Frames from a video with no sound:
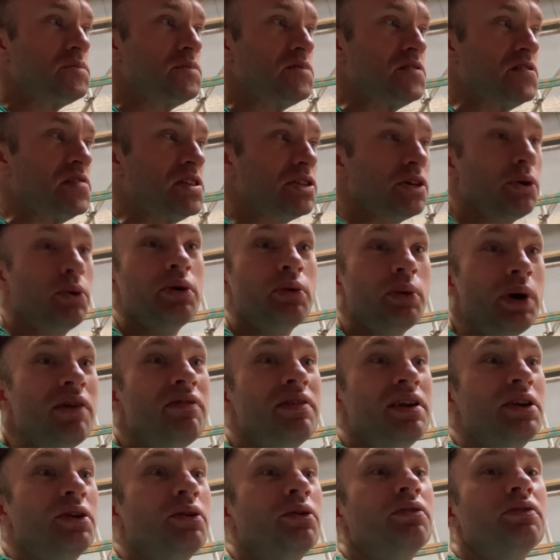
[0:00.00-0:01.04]
It's the
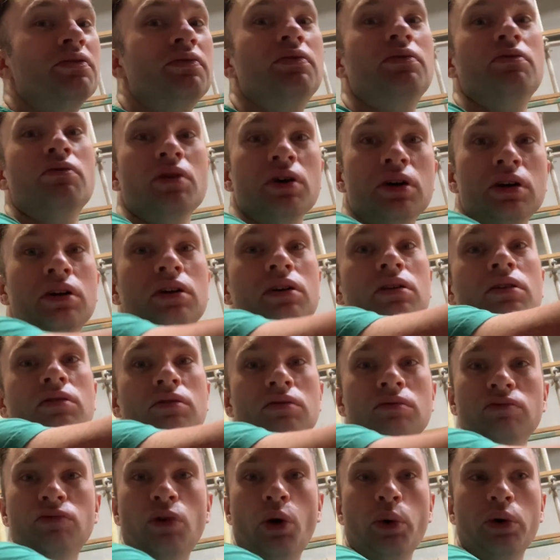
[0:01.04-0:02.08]
equivalent of
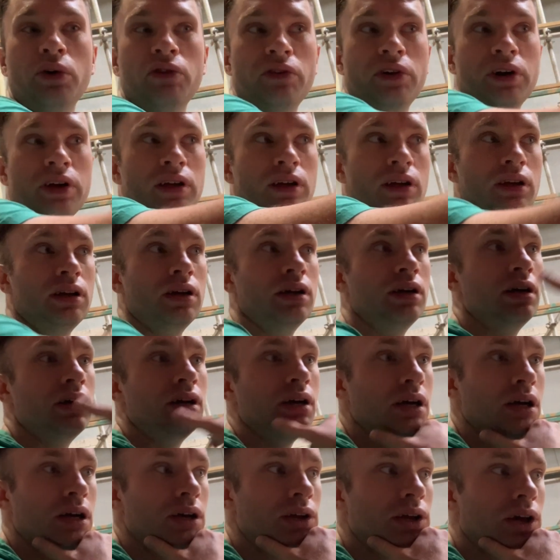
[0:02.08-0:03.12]
rollering,
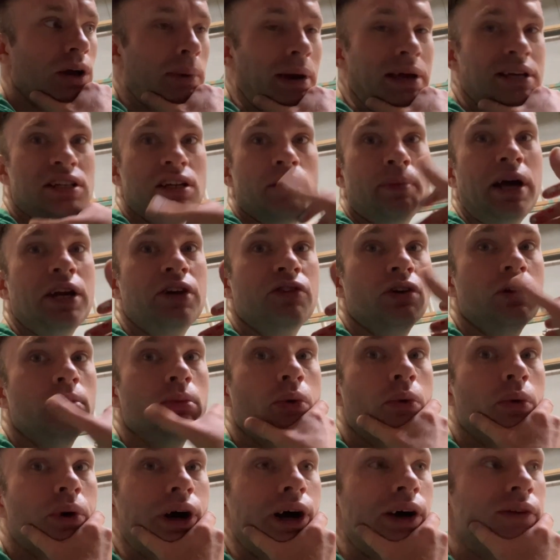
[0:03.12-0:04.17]
painting your bedroom
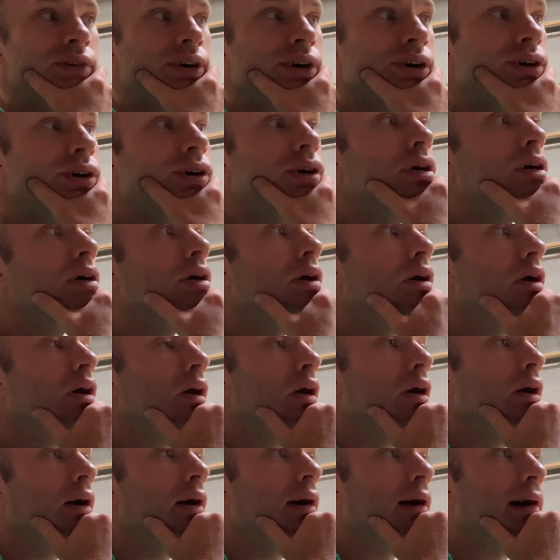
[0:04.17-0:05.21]
or whatever.
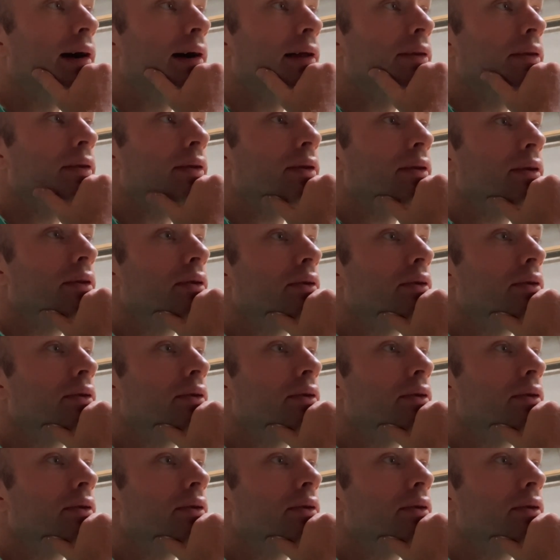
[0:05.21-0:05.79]
And